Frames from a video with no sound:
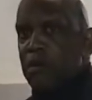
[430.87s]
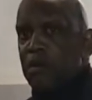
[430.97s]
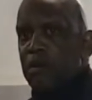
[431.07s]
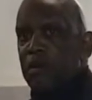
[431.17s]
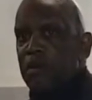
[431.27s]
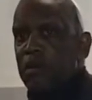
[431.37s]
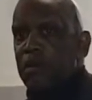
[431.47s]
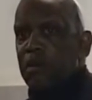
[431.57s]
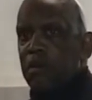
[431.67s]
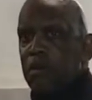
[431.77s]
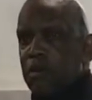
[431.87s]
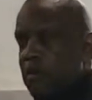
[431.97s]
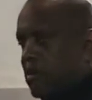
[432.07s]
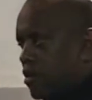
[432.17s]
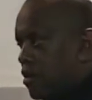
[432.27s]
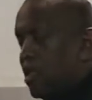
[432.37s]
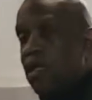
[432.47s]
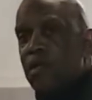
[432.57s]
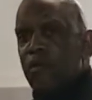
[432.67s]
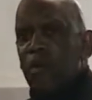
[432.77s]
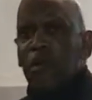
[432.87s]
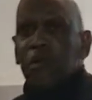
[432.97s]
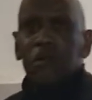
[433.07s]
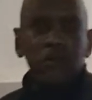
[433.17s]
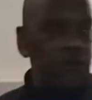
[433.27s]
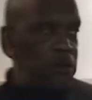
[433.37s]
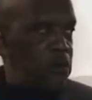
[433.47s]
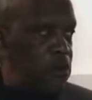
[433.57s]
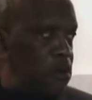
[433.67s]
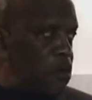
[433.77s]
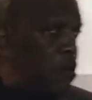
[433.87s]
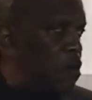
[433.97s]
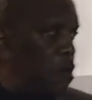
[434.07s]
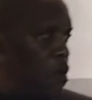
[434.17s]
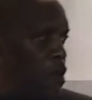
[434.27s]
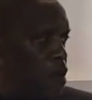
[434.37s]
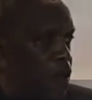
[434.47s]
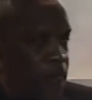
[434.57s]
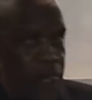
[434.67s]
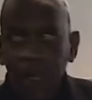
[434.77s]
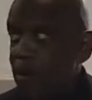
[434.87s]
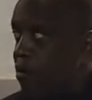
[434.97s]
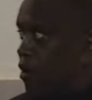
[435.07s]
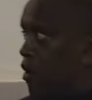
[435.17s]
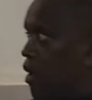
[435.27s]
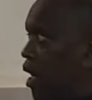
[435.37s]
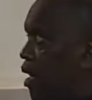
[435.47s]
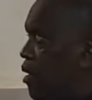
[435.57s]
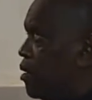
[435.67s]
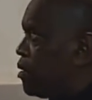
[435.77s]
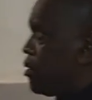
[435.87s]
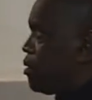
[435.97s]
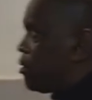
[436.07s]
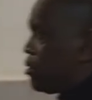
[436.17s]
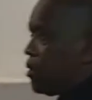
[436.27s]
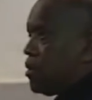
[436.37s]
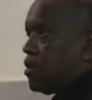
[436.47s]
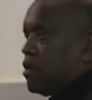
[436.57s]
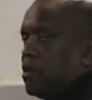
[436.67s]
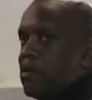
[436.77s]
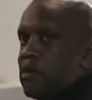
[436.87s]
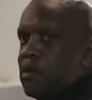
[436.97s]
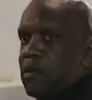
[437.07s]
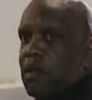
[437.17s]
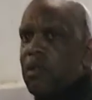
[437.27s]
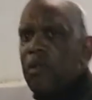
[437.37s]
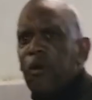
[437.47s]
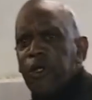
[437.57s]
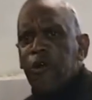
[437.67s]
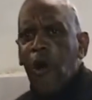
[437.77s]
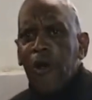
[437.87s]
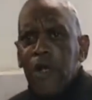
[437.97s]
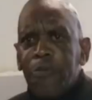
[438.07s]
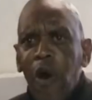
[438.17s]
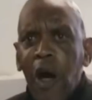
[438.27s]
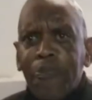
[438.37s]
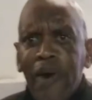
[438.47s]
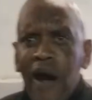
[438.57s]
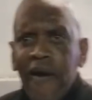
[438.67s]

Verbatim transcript: shit. Look, your daddy's calling you Daddy's calling you. You better listen to him before he spanks you, little boy. You calling a boy, Yeah,